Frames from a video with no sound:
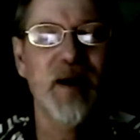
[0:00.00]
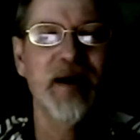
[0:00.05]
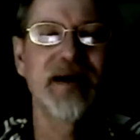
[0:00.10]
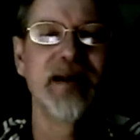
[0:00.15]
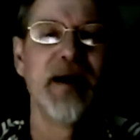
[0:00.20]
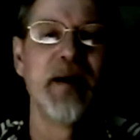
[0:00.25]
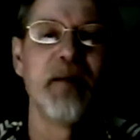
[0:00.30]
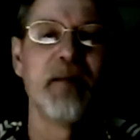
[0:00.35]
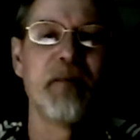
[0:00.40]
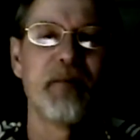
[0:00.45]

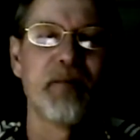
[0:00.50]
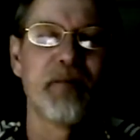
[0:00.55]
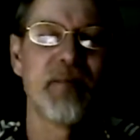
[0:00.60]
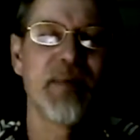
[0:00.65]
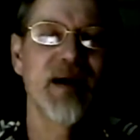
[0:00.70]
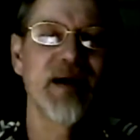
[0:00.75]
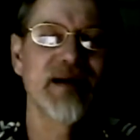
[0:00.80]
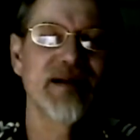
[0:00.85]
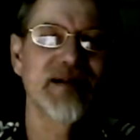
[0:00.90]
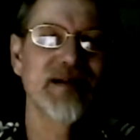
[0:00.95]
mind.
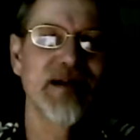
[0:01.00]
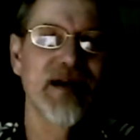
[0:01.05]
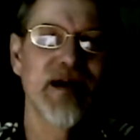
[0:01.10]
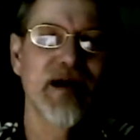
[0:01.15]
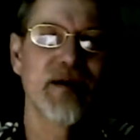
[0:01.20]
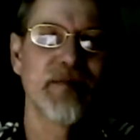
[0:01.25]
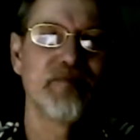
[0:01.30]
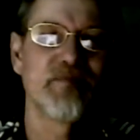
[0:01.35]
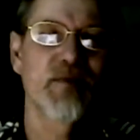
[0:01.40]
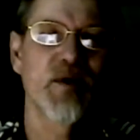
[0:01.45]
But
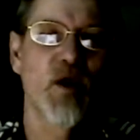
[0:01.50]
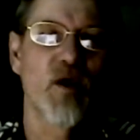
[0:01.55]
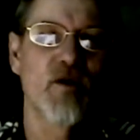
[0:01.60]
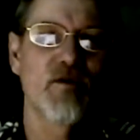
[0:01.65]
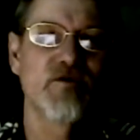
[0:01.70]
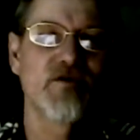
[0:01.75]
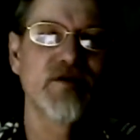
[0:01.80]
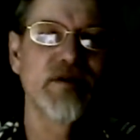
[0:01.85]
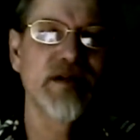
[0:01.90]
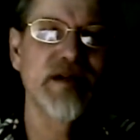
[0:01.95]
uh,
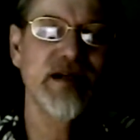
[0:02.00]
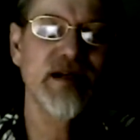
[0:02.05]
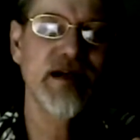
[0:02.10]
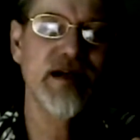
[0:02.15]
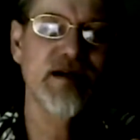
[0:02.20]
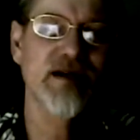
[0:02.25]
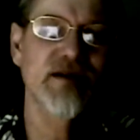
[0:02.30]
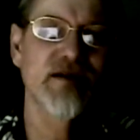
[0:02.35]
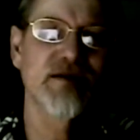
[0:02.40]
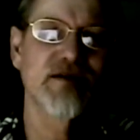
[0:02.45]
over the
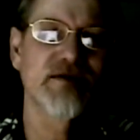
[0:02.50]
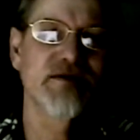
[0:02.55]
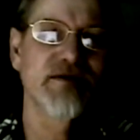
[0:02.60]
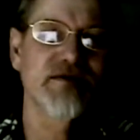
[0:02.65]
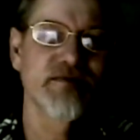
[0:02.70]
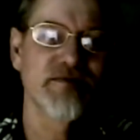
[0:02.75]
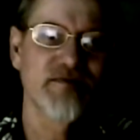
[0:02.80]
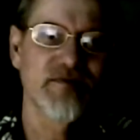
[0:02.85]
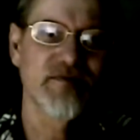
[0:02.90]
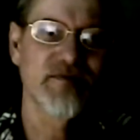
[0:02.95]
years,
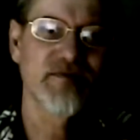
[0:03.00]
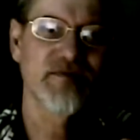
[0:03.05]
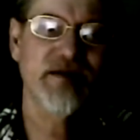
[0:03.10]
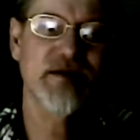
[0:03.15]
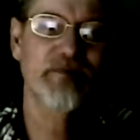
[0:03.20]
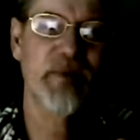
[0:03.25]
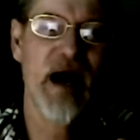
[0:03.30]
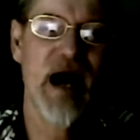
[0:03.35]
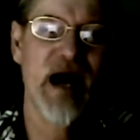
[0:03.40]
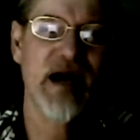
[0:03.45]
just
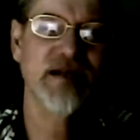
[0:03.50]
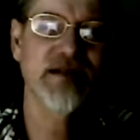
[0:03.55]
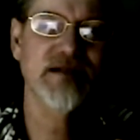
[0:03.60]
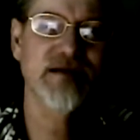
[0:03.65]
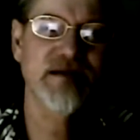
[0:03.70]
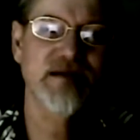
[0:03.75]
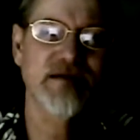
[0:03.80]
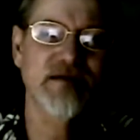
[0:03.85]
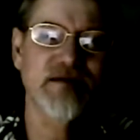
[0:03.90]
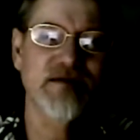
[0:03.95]
the past
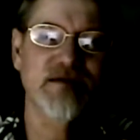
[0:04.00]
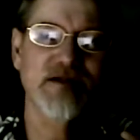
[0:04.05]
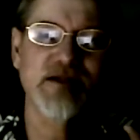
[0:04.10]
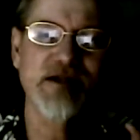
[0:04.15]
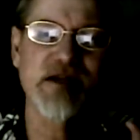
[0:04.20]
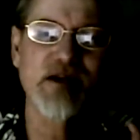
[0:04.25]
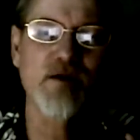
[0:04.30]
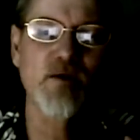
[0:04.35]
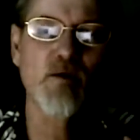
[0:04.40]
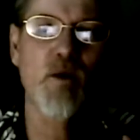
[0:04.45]

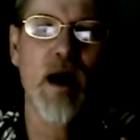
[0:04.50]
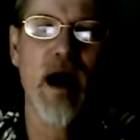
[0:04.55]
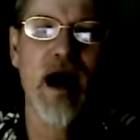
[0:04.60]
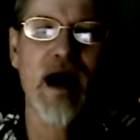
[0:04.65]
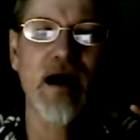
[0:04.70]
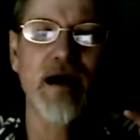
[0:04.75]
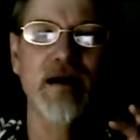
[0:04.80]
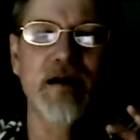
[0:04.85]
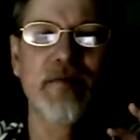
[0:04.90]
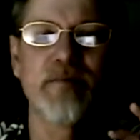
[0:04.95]
little
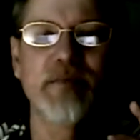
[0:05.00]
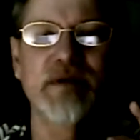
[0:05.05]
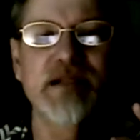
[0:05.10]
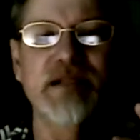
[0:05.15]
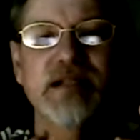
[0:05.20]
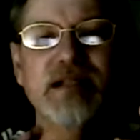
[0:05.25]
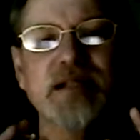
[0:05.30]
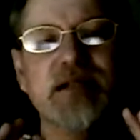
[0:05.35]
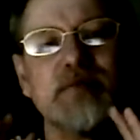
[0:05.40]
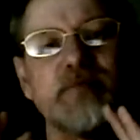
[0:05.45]
while, I've
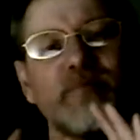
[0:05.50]
been